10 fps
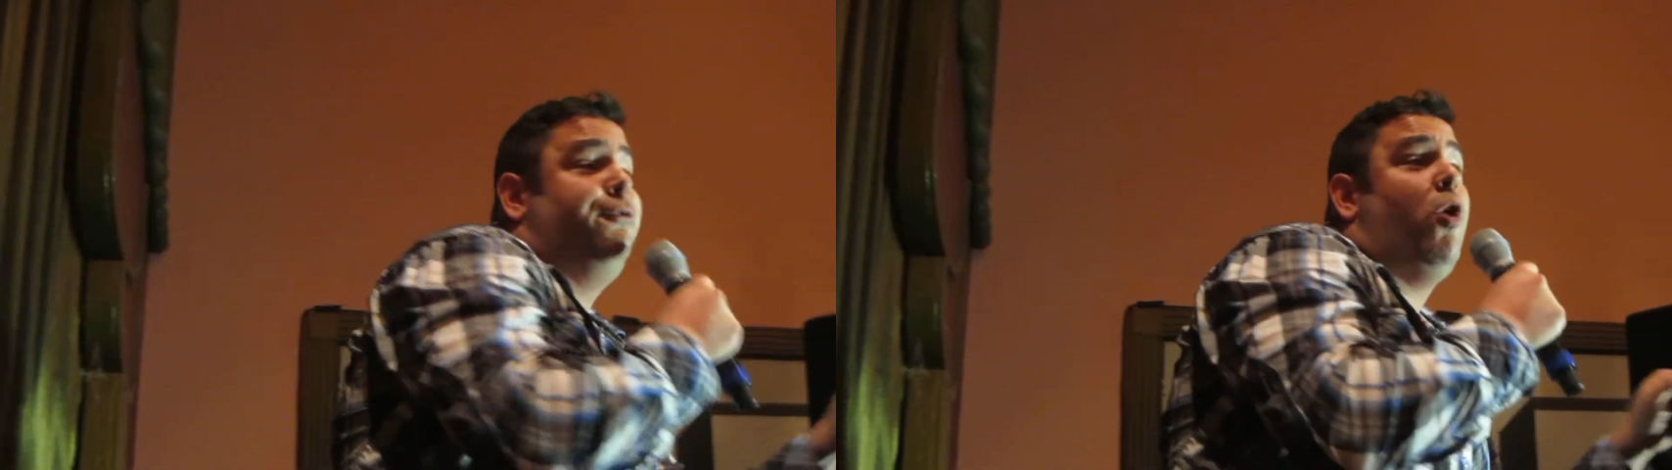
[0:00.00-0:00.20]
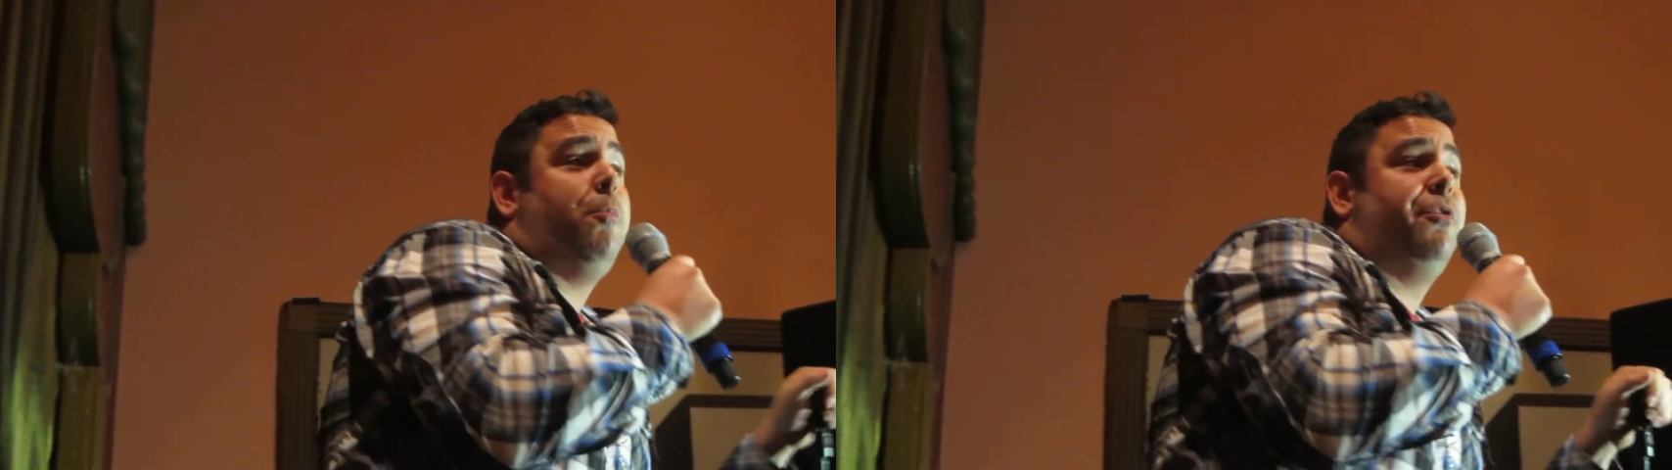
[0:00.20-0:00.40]

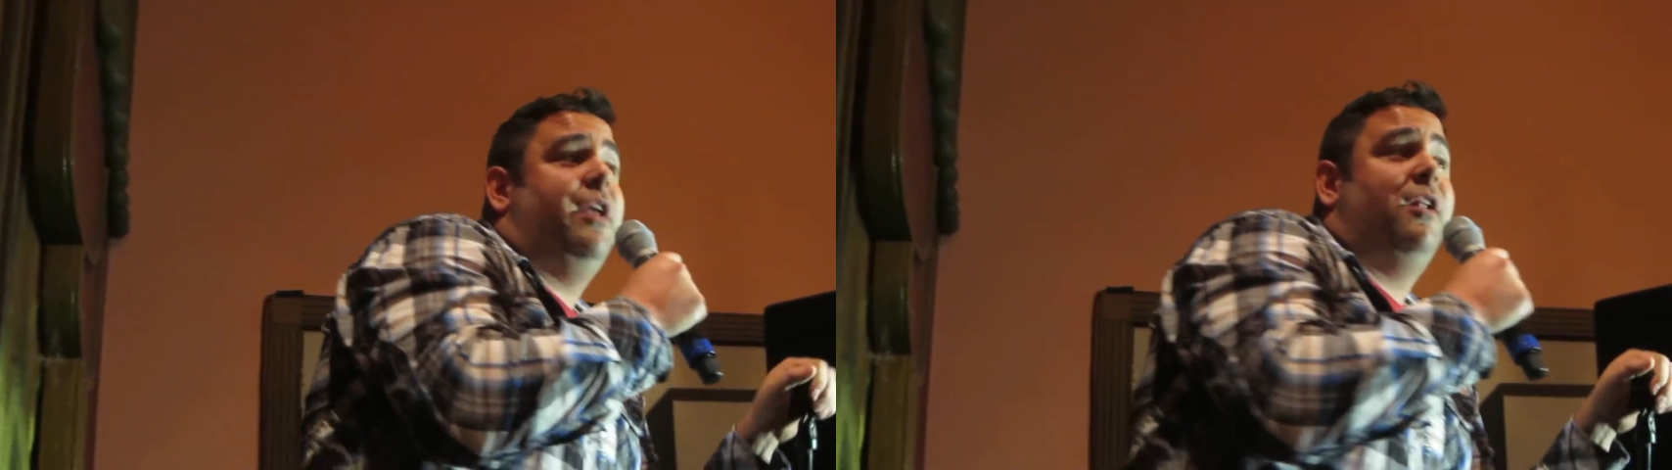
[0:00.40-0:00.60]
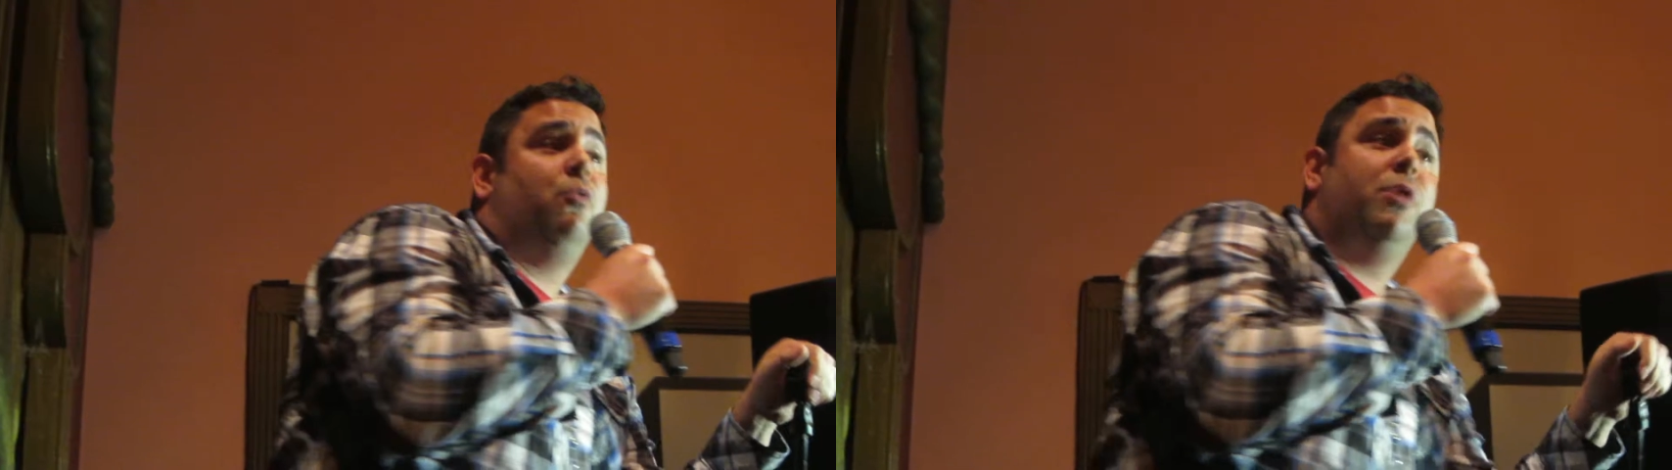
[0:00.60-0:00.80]
4
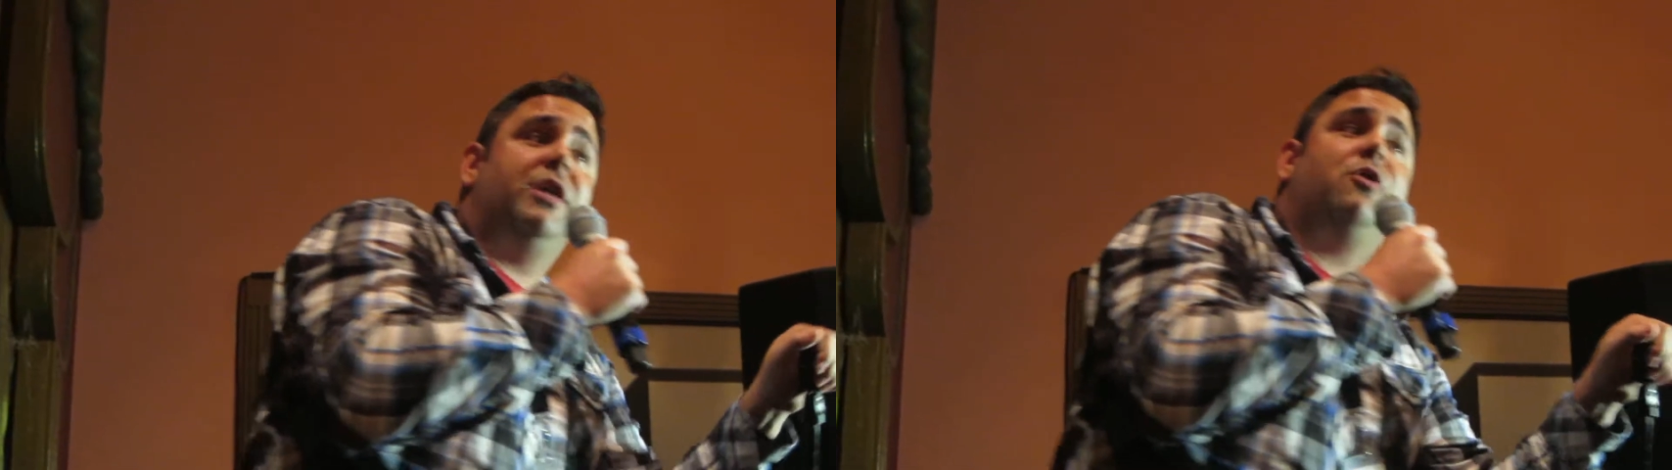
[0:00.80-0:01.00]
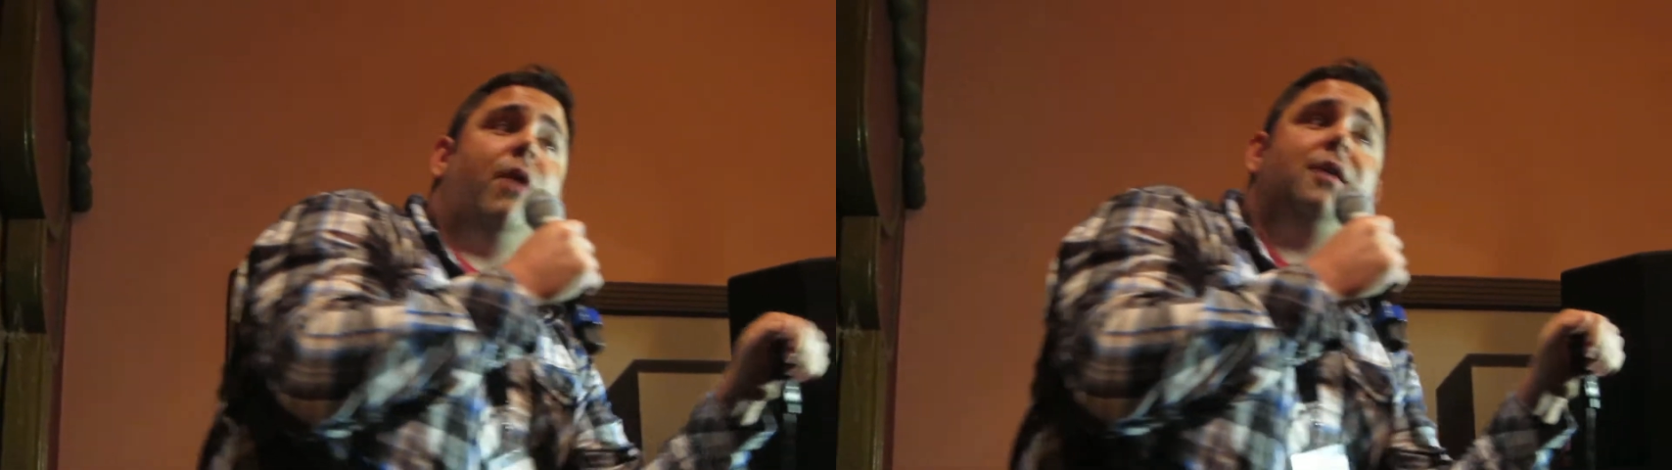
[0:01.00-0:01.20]
presented a
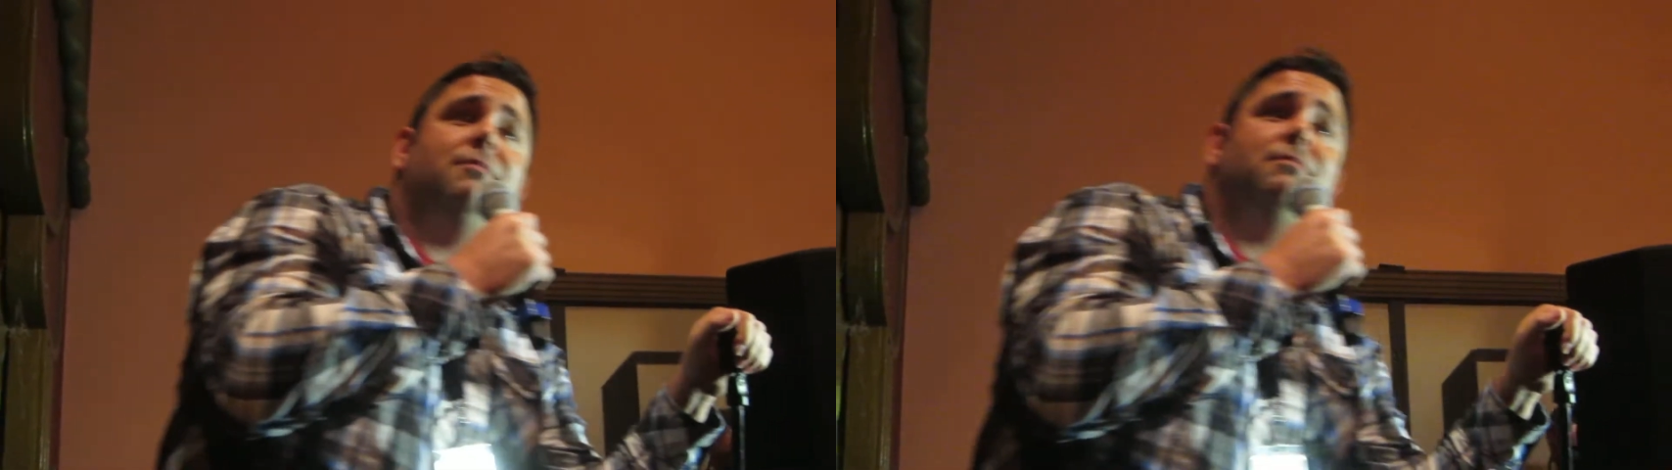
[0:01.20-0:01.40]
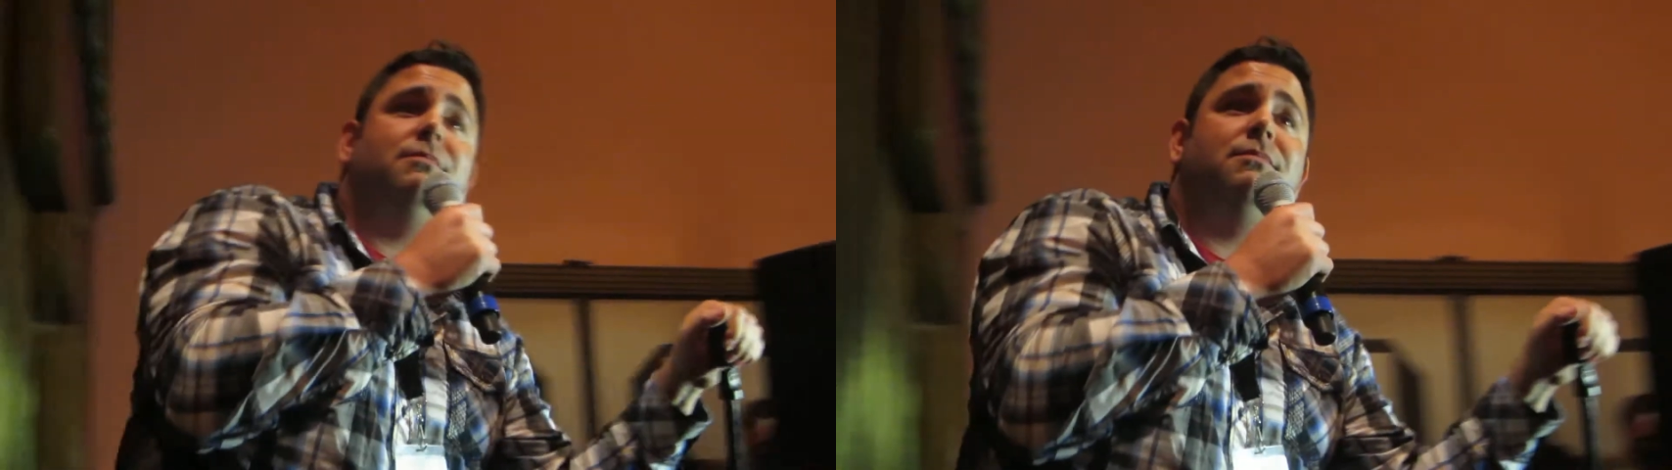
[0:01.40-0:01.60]
really great